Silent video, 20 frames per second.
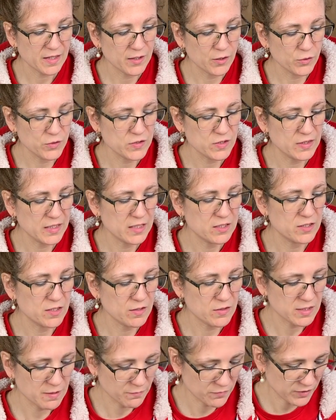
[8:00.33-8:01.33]
I also need to do
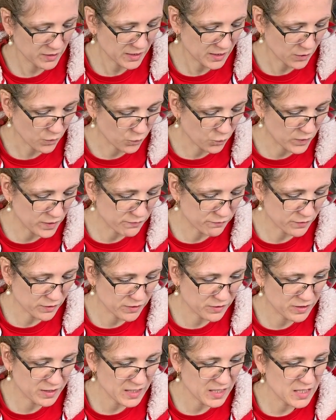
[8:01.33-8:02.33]
something
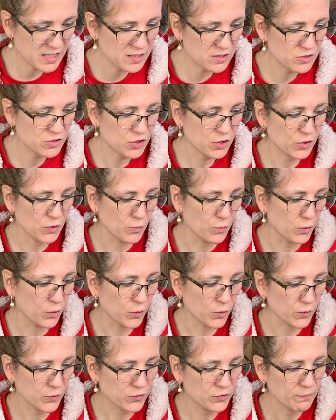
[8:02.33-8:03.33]
with these two
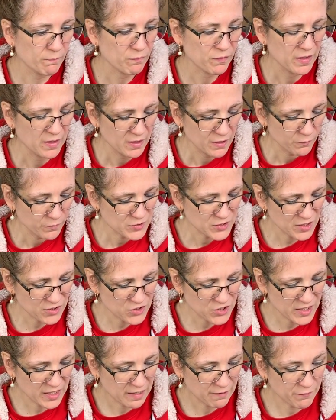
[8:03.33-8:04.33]
walls, which
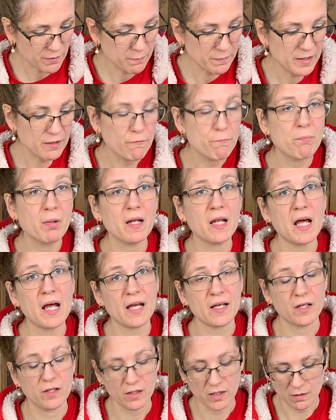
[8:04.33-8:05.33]
actually have a bit of
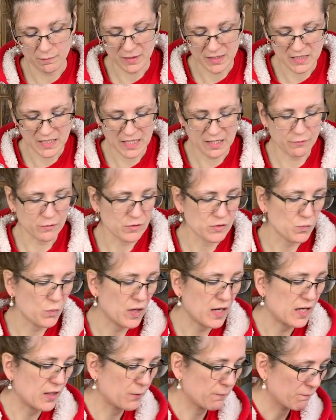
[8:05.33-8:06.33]
black coming down as
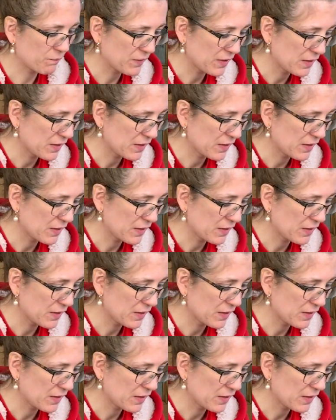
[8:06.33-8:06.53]
well.